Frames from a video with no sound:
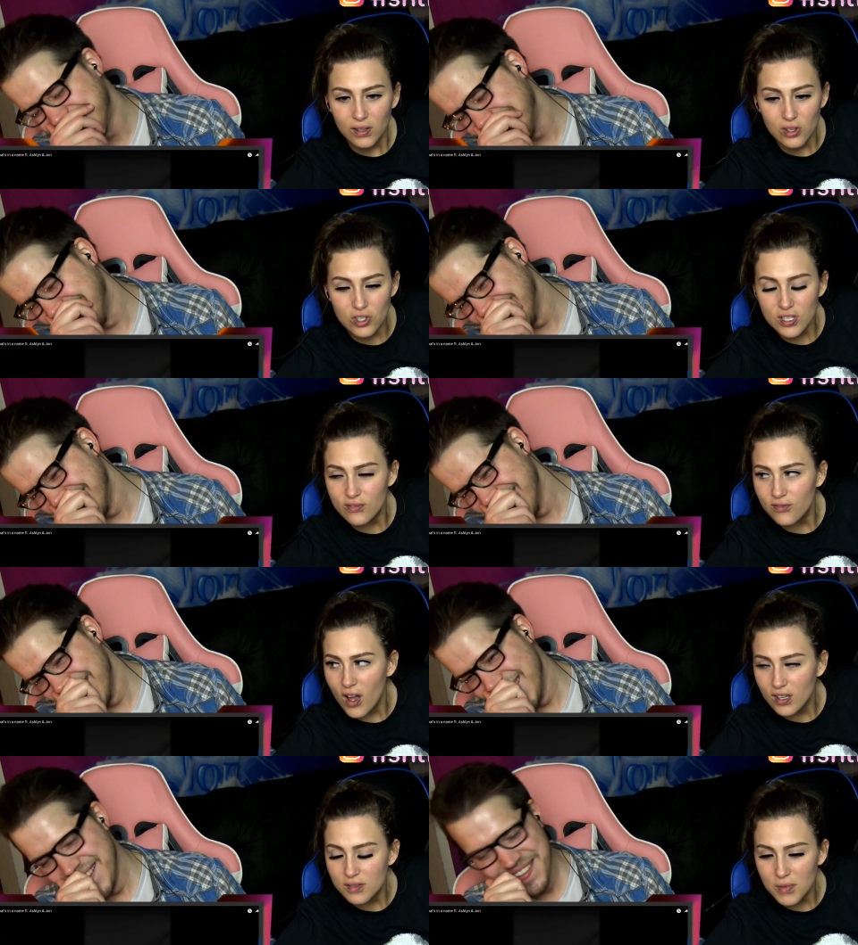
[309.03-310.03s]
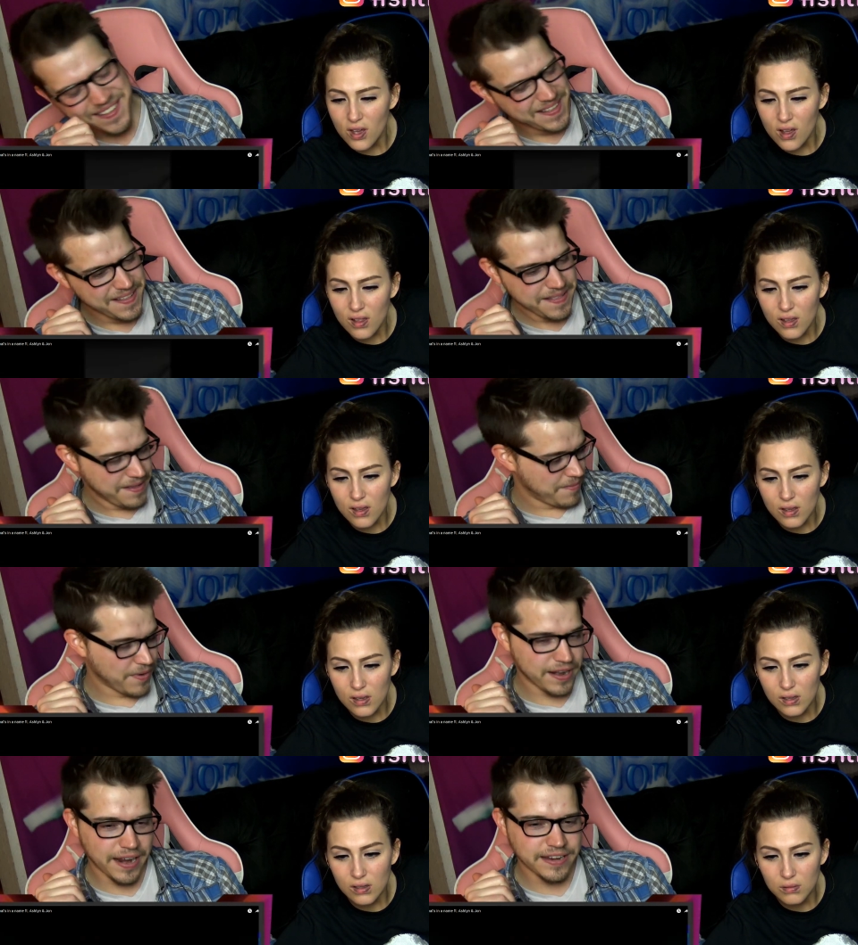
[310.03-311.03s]
Speaker 1: You just fucked me all up. What
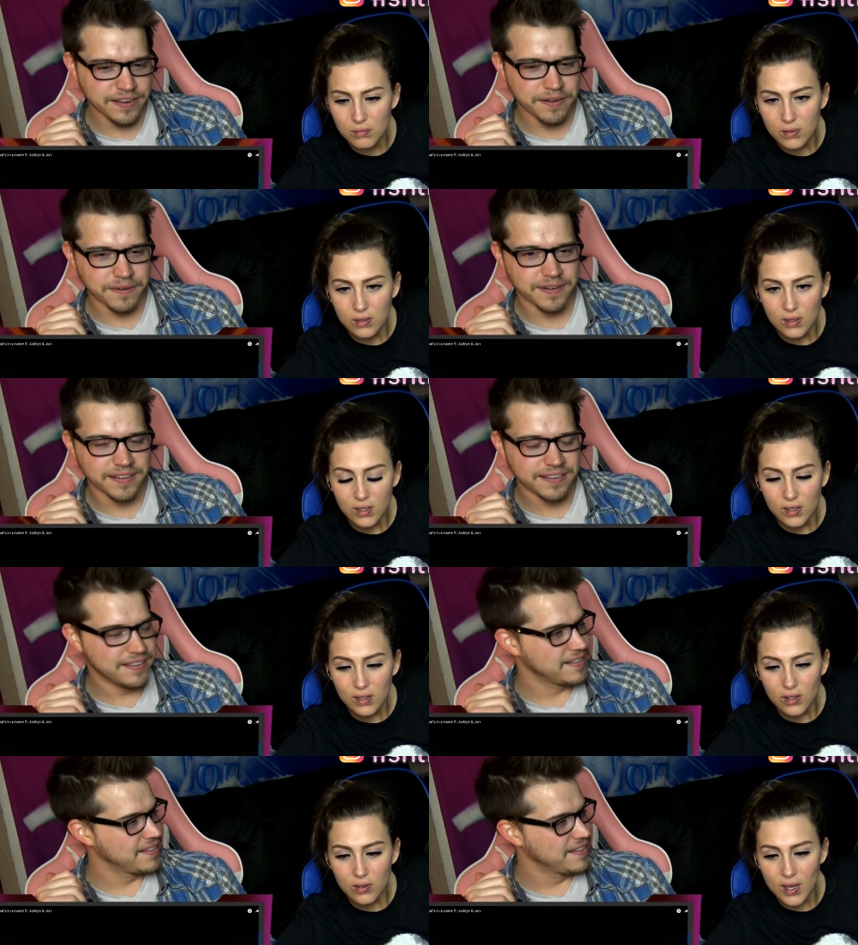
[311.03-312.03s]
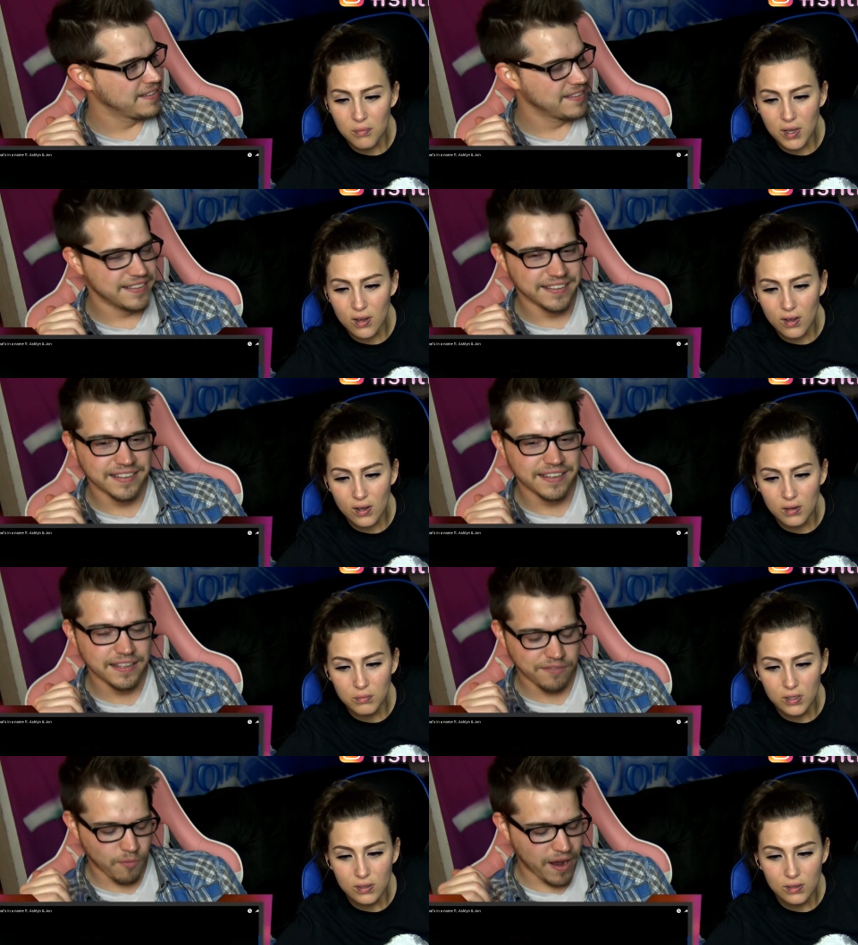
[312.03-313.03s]
did I do? You hit my arm.
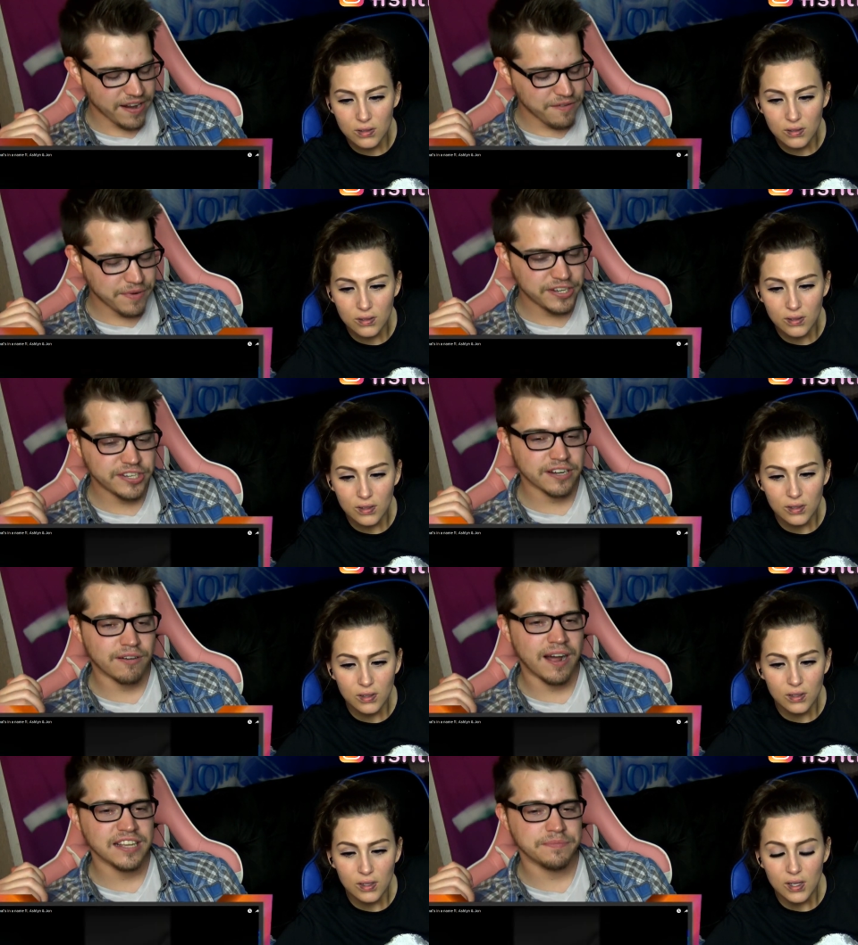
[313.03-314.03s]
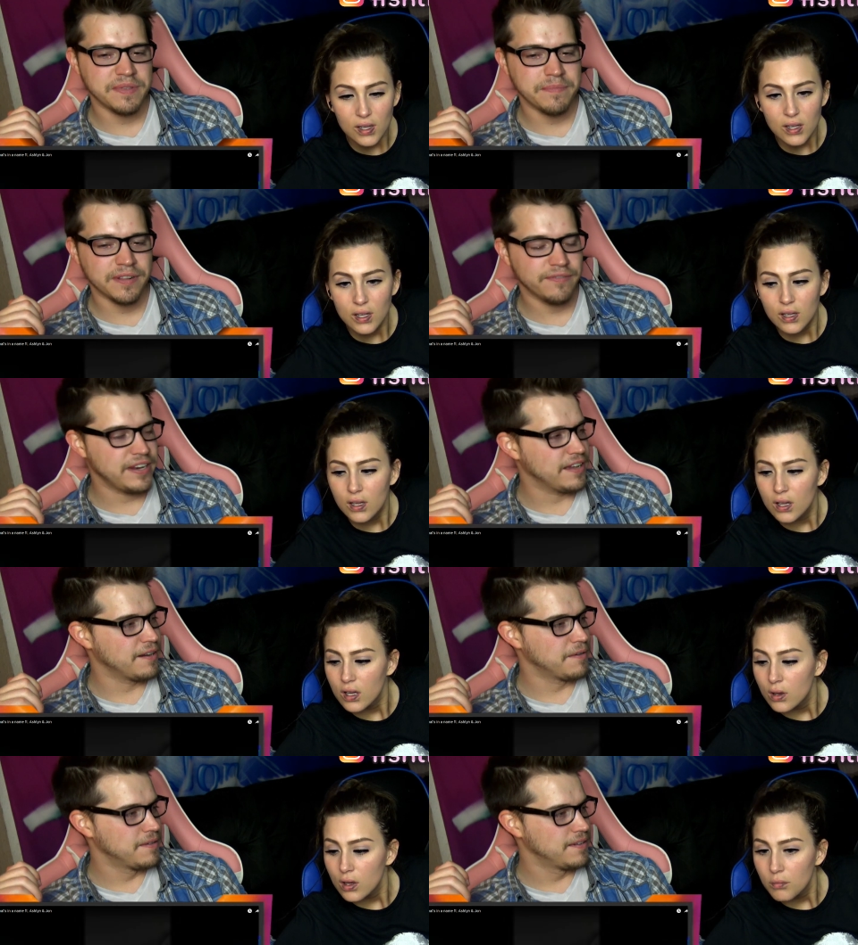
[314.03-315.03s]
Speaker 2: Why are you reaching across me in the middle of video?
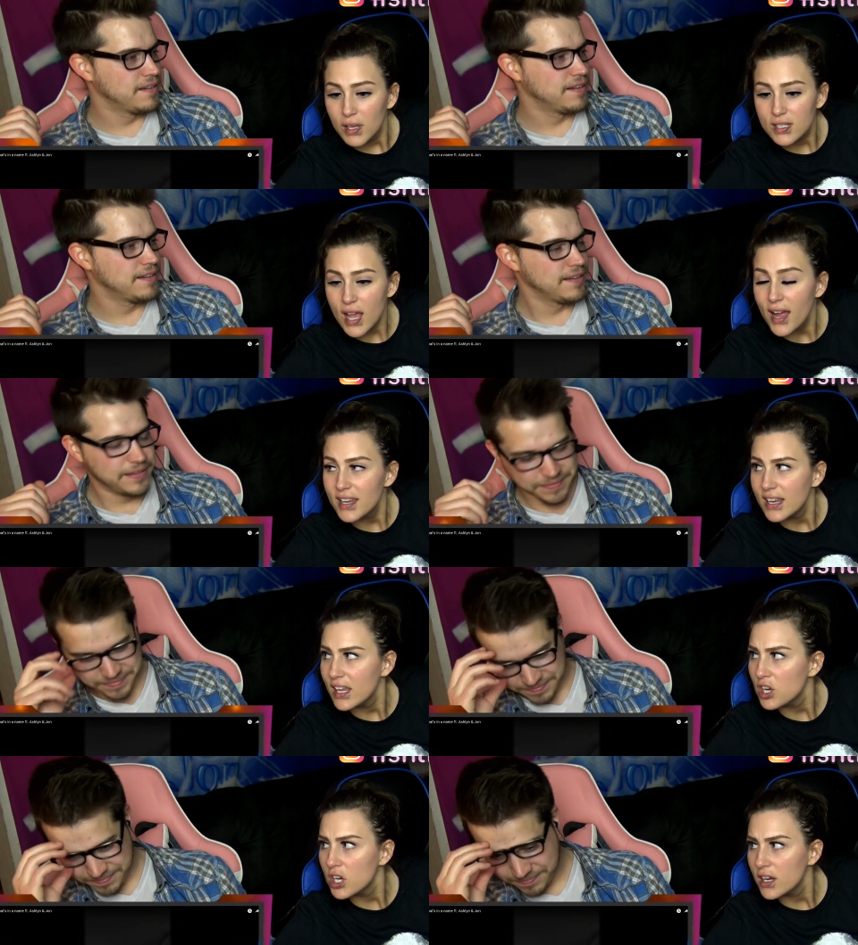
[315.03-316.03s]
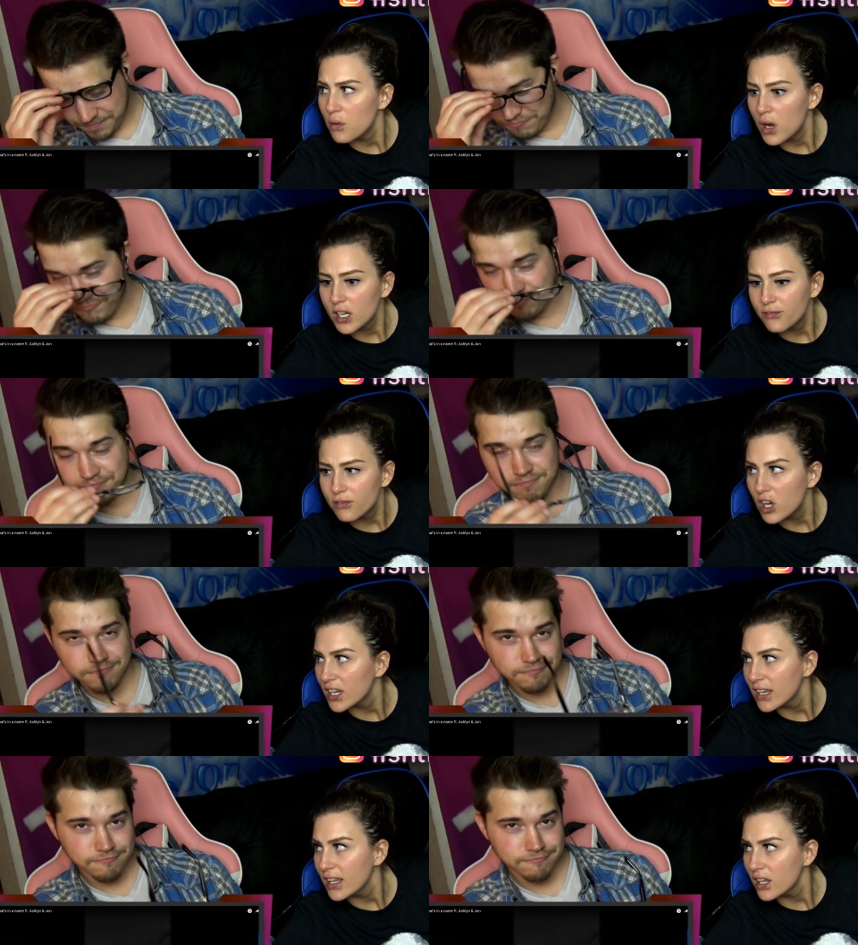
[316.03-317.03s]
Speaker 1: Because I didn't hear it. I want to
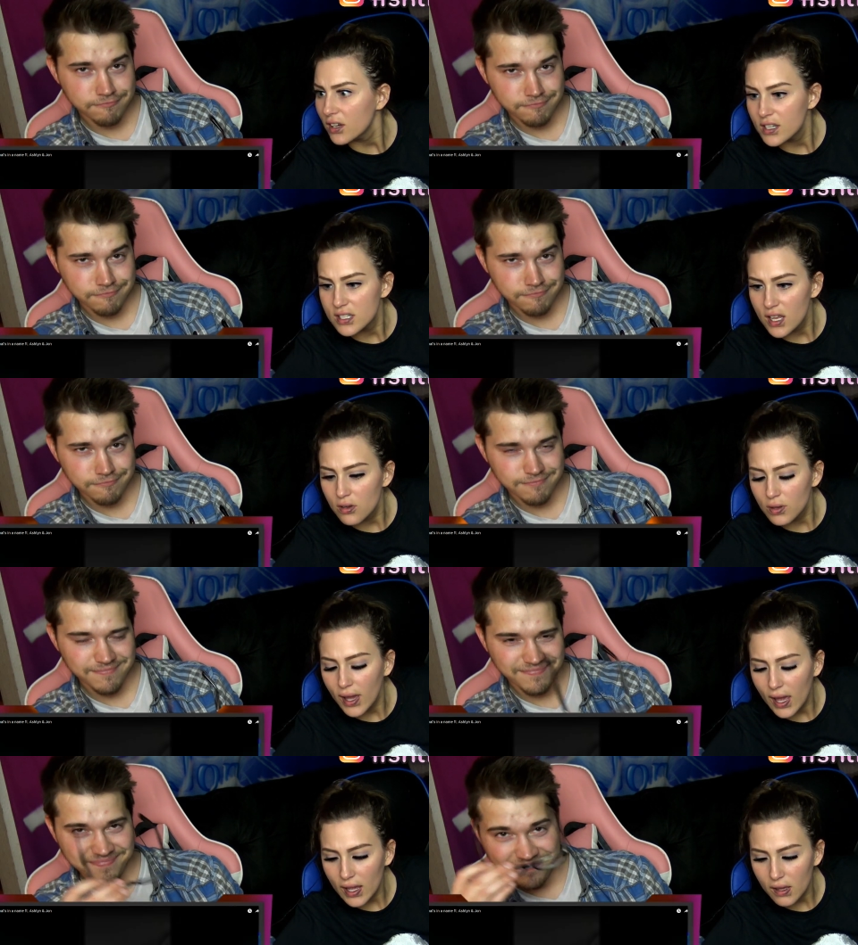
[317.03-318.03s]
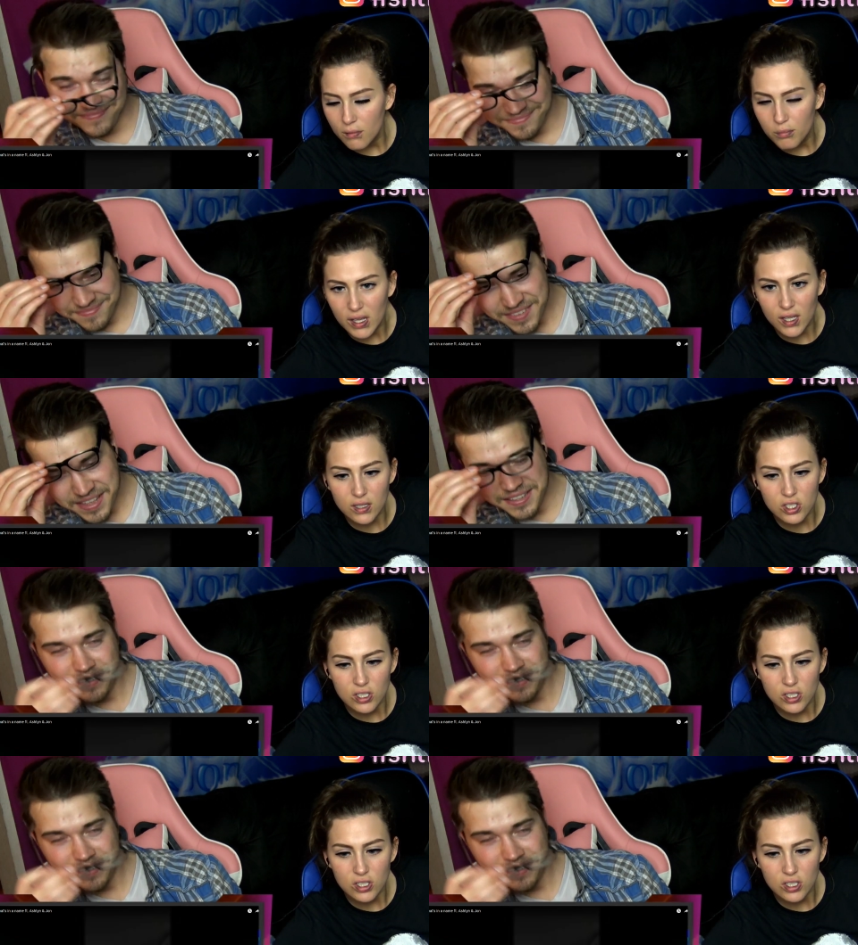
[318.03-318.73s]
fucking hear it. Is that okay, bitch?